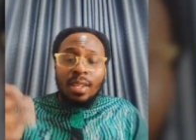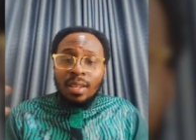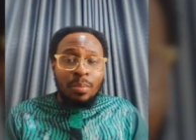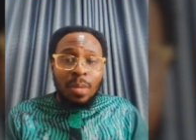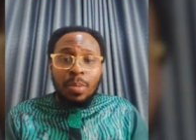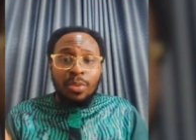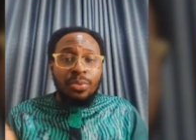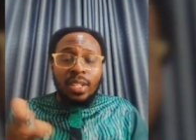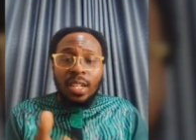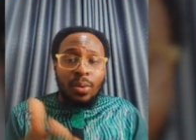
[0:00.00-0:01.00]
maybe
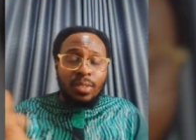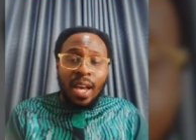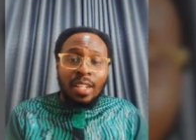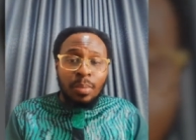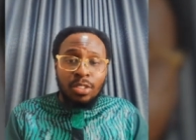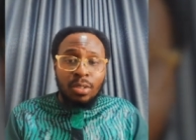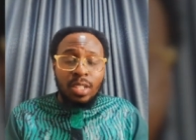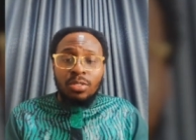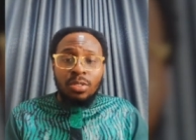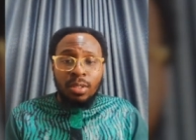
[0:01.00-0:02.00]
before they got admission
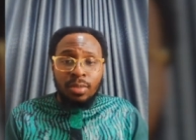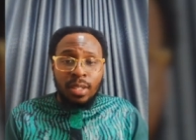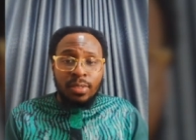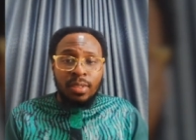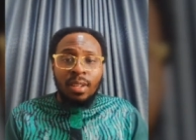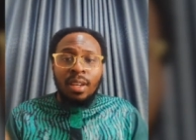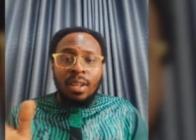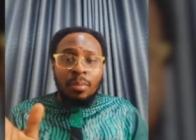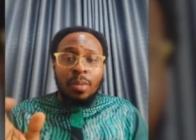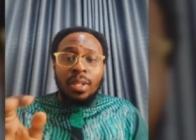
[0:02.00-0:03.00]
into university,
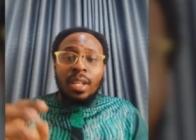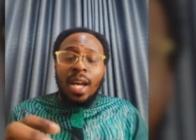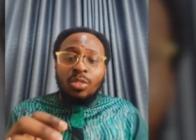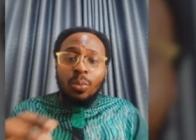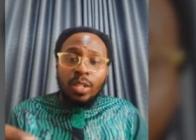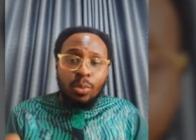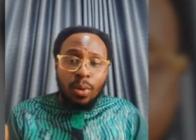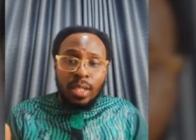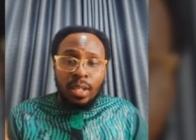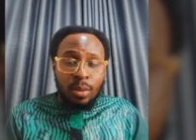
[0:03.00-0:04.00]
maybe they had to wait
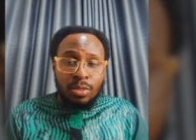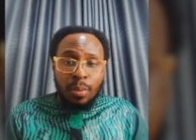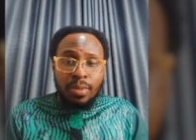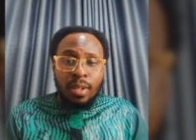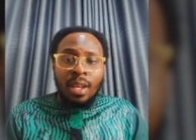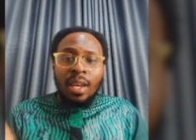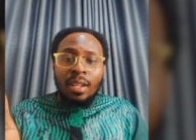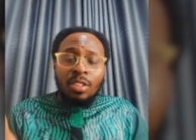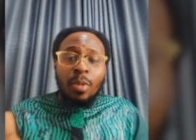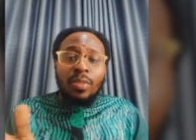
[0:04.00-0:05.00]
1 year or something.
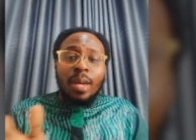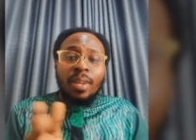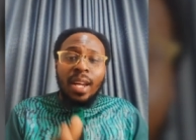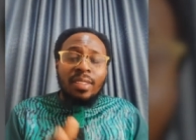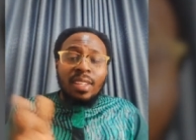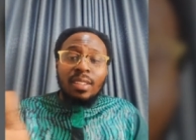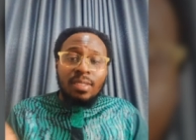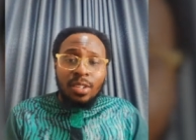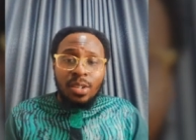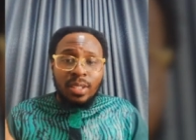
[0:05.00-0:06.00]
Some of them learned
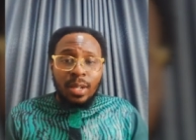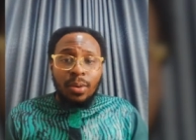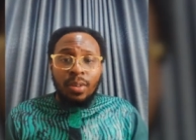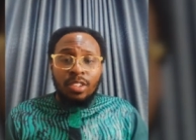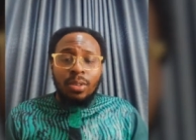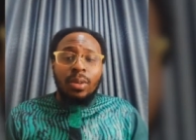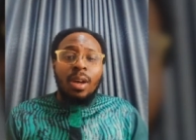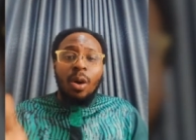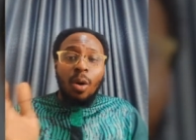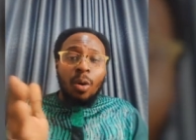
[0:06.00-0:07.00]
interior decoration,
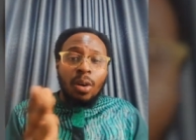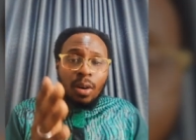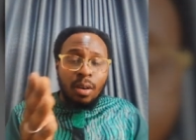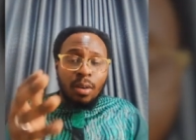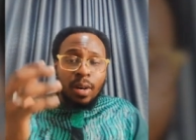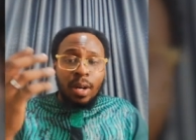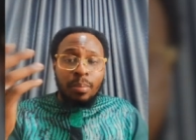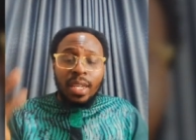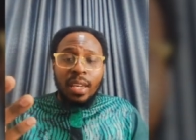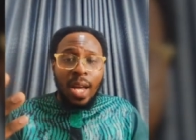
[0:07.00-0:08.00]
or
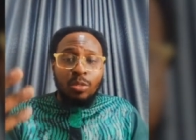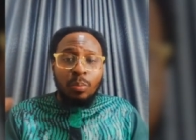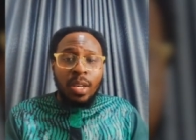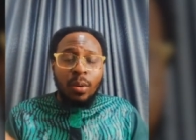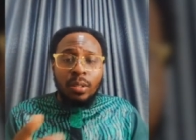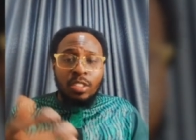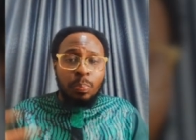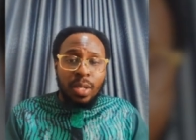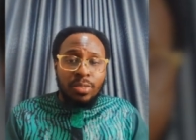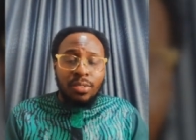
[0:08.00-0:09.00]
making how to make all these
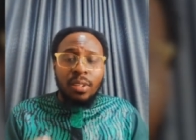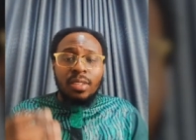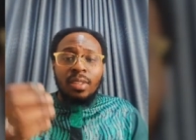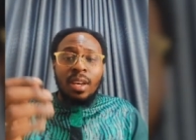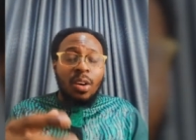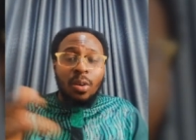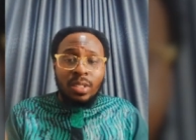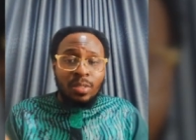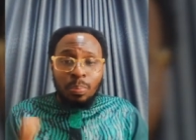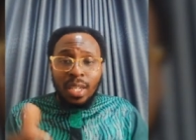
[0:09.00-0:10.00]
pastries, all
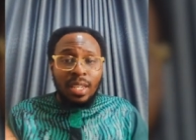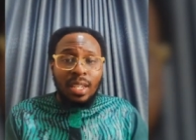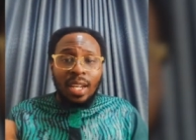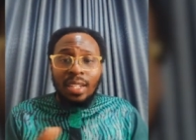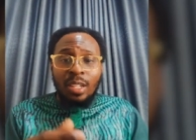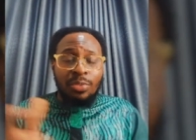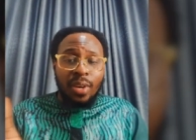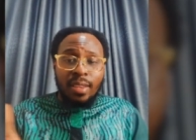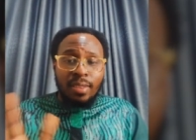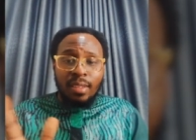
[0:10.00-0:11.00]
this baking and
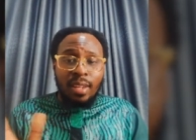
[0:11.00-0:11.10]
different things